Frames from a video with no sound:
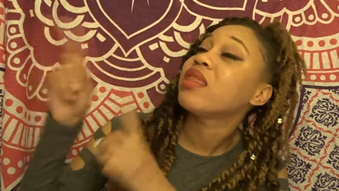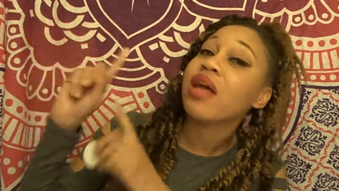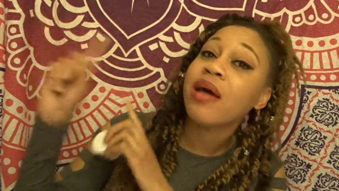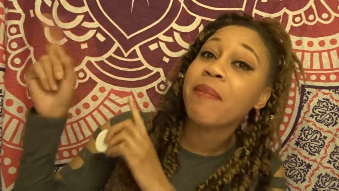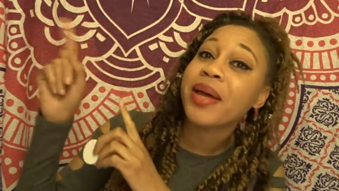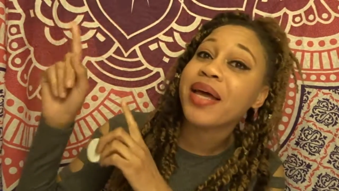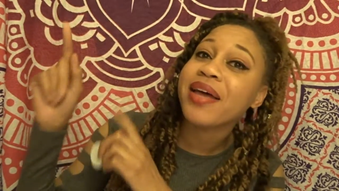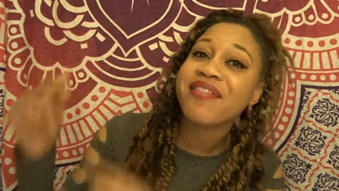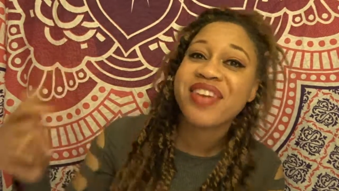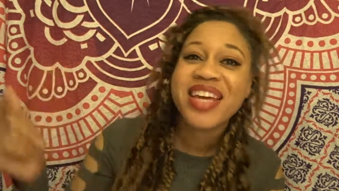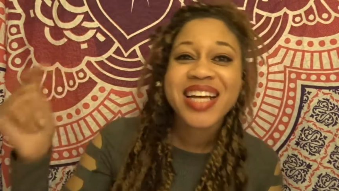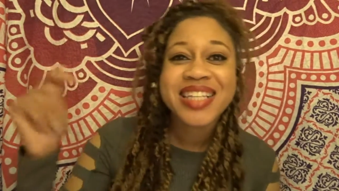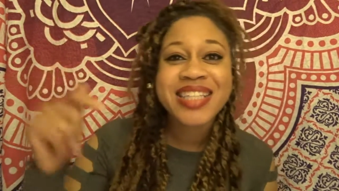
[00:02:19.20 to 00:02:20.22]
above,
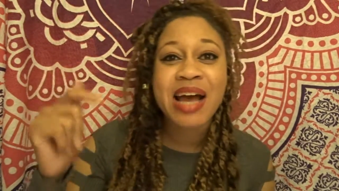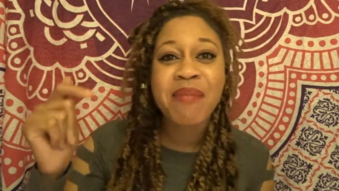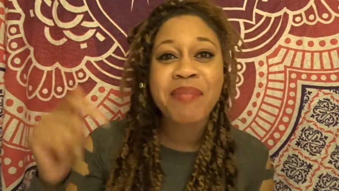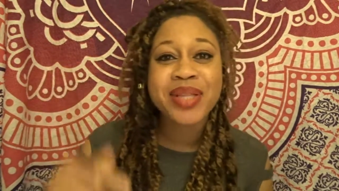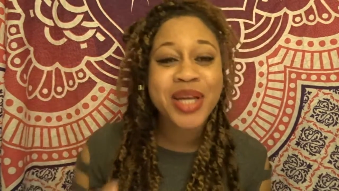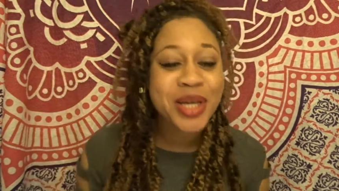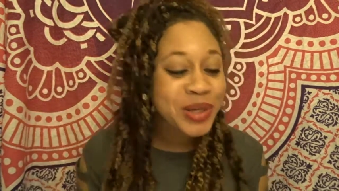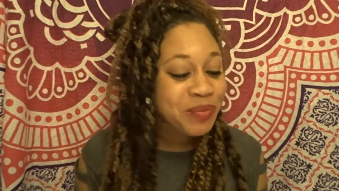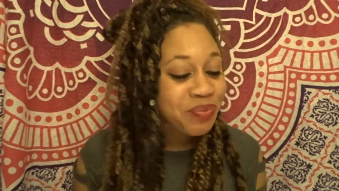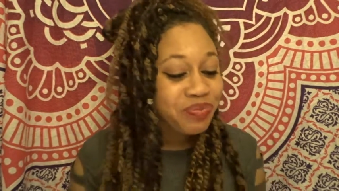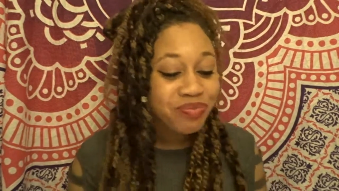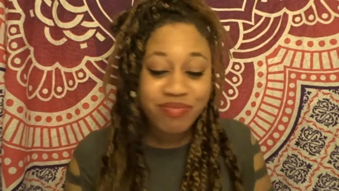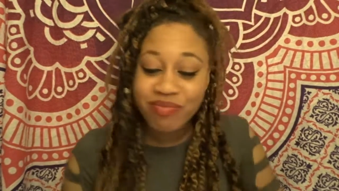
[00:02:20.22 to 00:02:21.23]
down below.
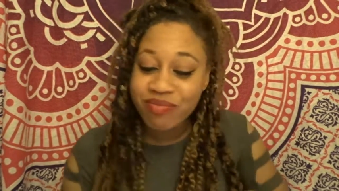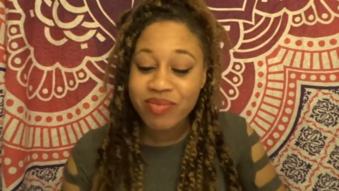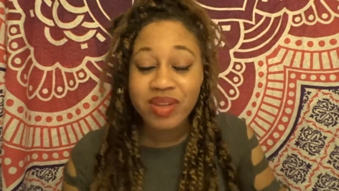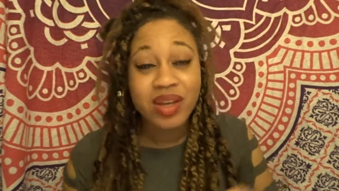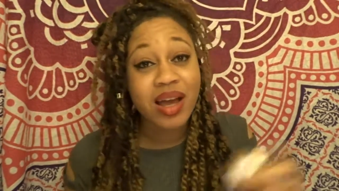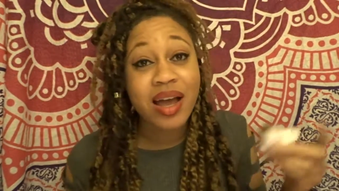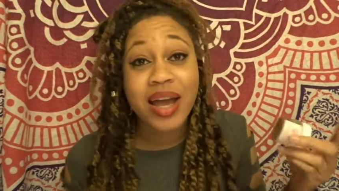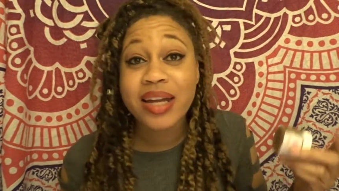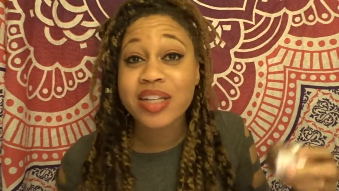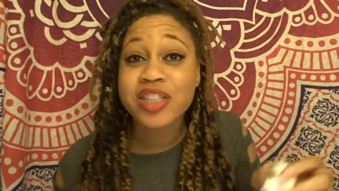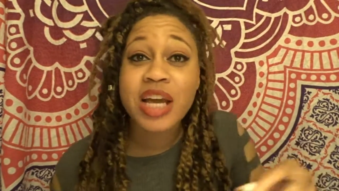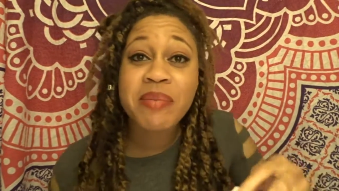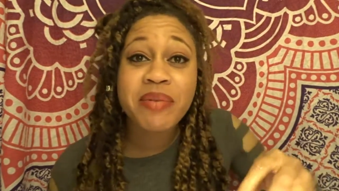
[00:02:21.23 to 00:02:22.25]
I ain't
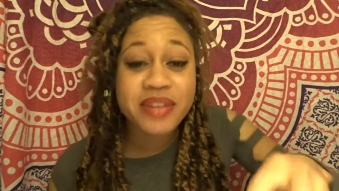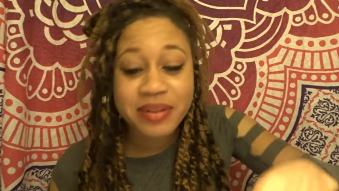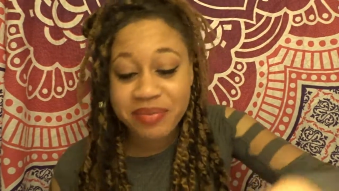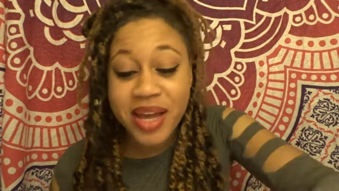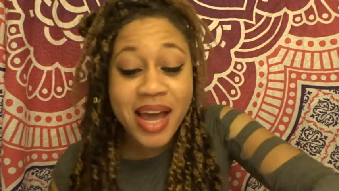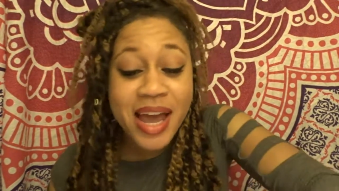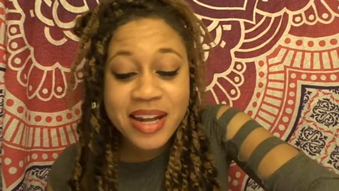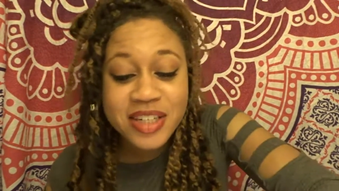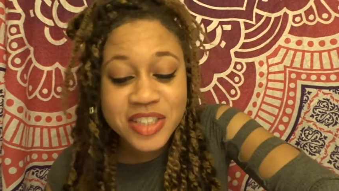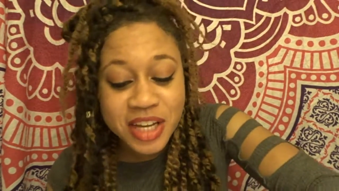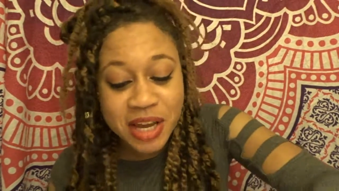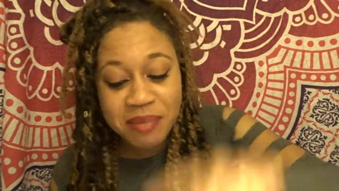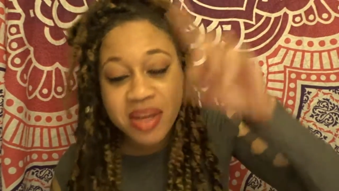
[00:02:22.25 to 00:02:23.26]
ashamed of it. I ain't
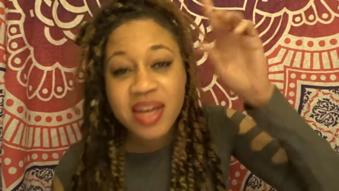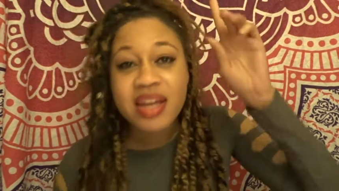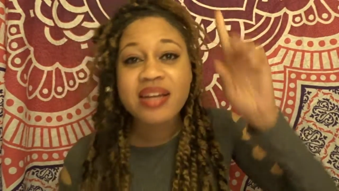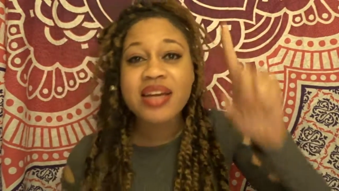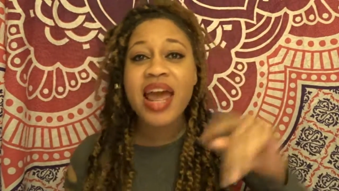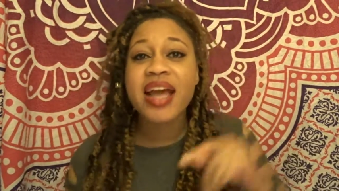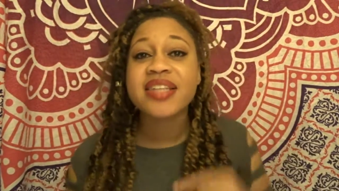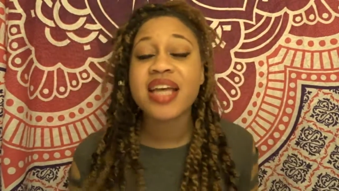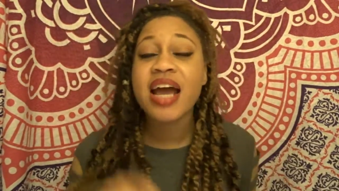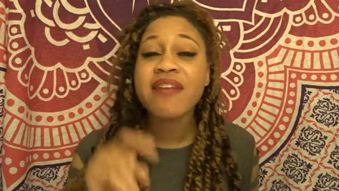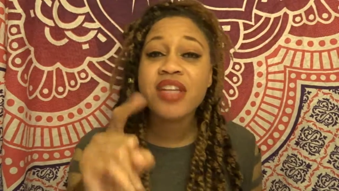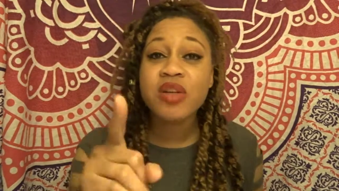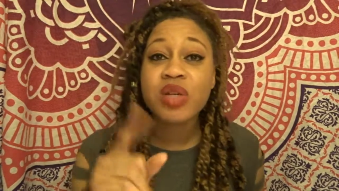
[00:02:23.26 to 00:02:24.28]
ashamed. Next,
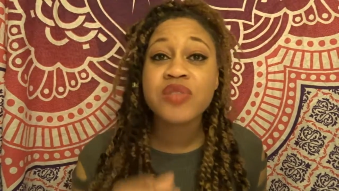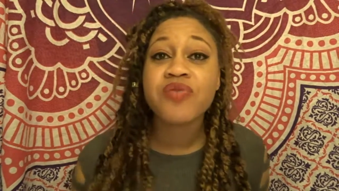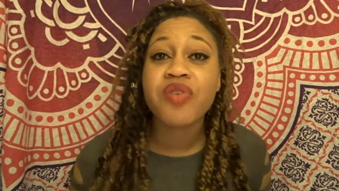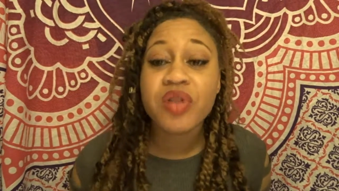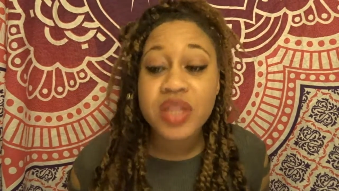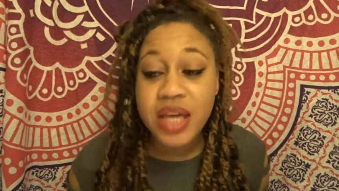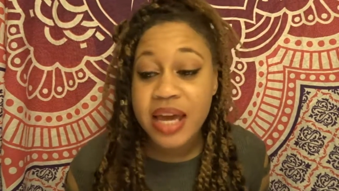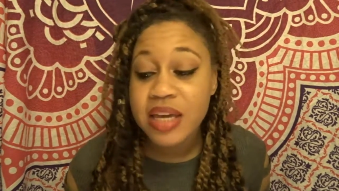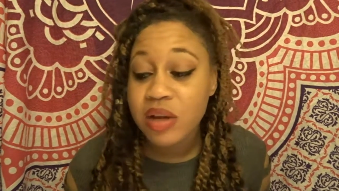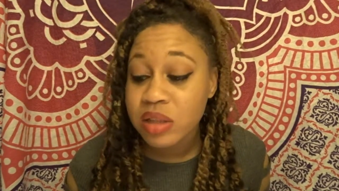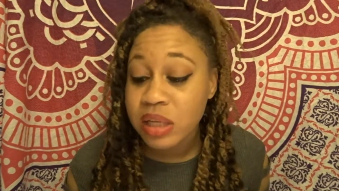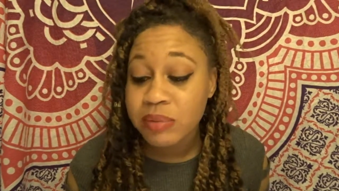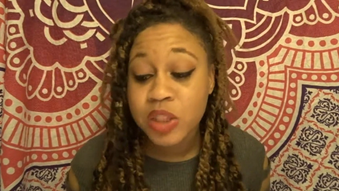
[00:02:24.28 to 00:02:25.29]
after you exfoliate your
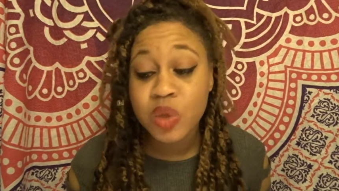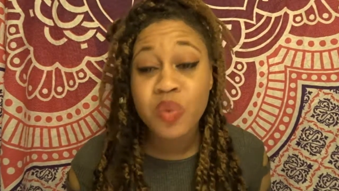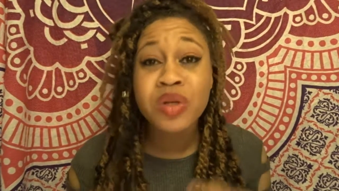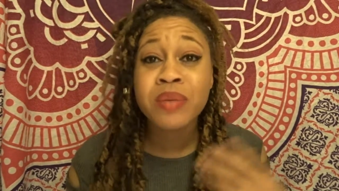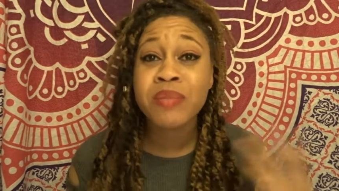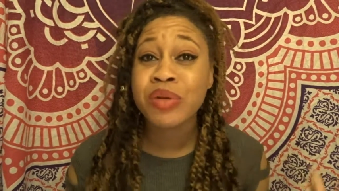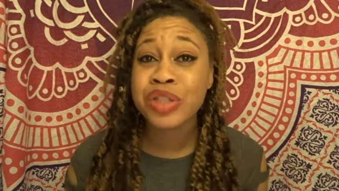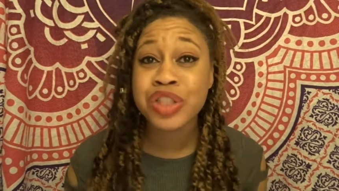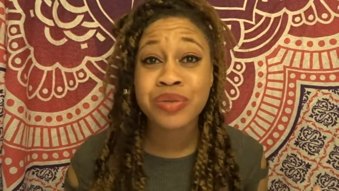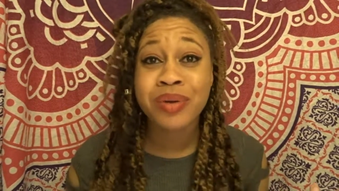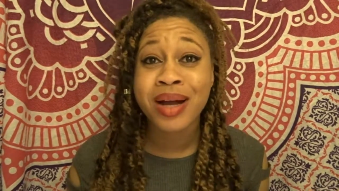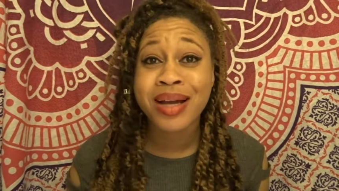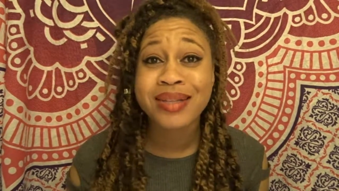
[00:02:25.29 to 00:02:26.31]
lips, you want to
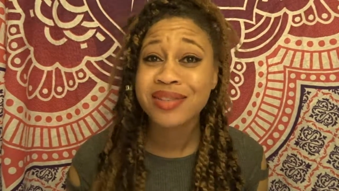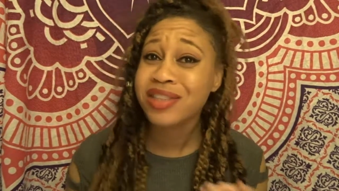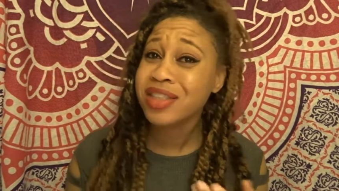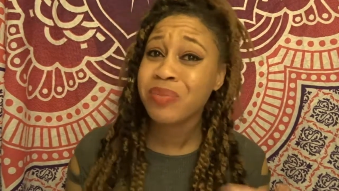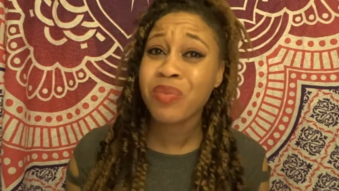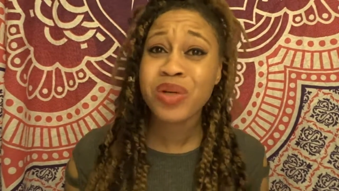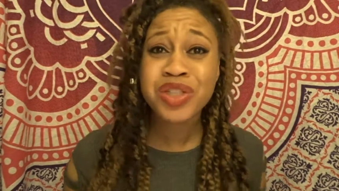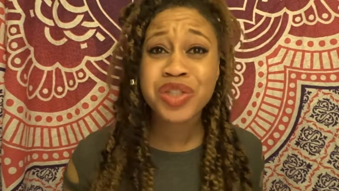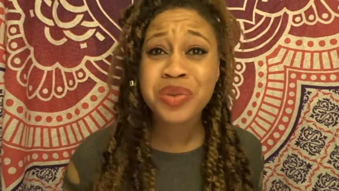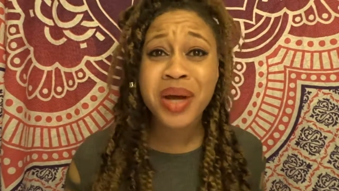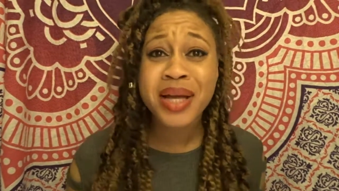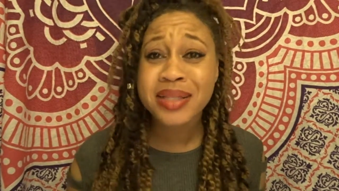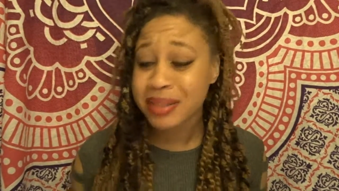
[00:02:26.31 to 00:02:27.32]
moisturize. Just
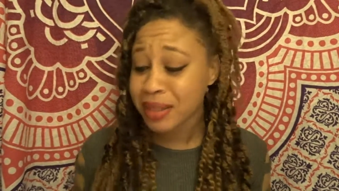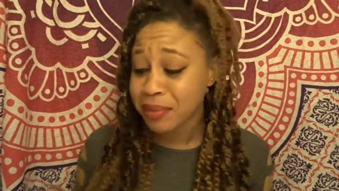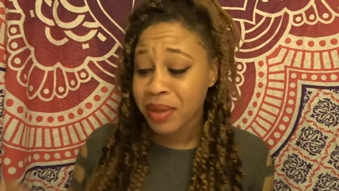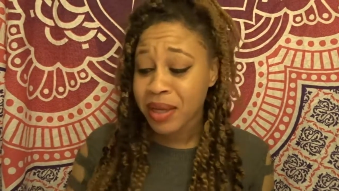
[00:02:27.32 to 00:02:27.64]
moisturize them.